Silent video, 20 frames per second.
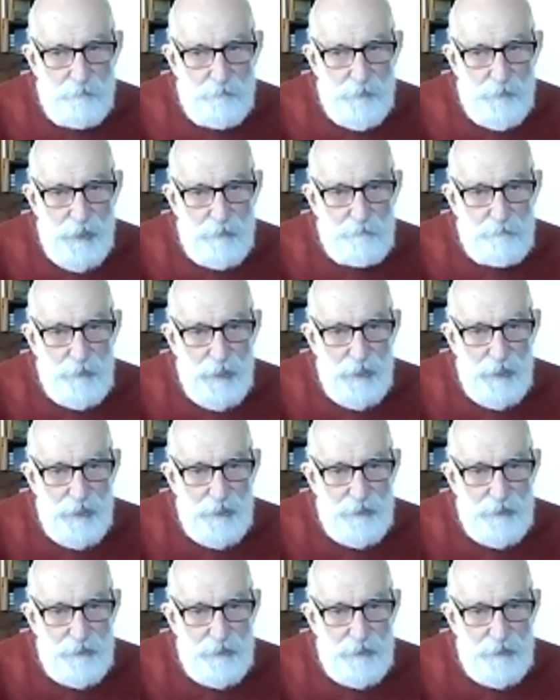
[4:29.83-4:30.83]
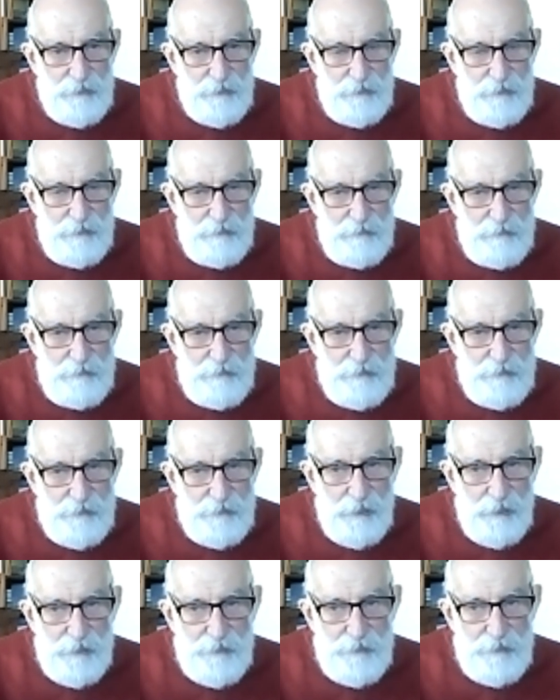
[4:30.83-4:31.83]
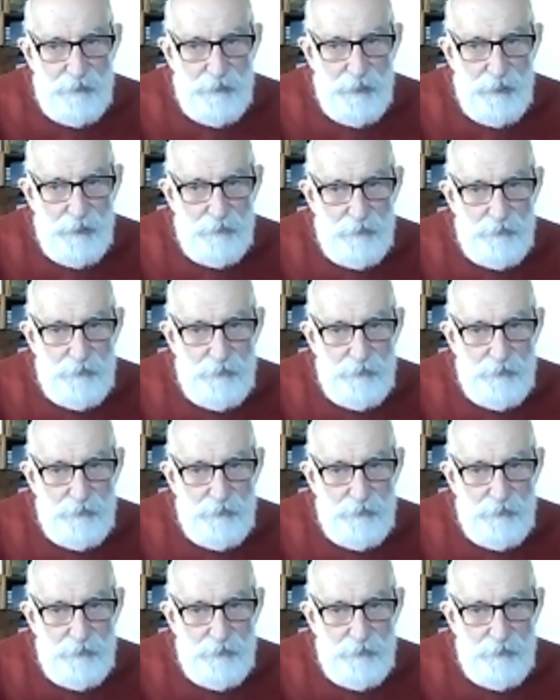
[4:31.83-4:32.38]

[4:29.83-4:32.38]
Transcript: paper handy, you write it down.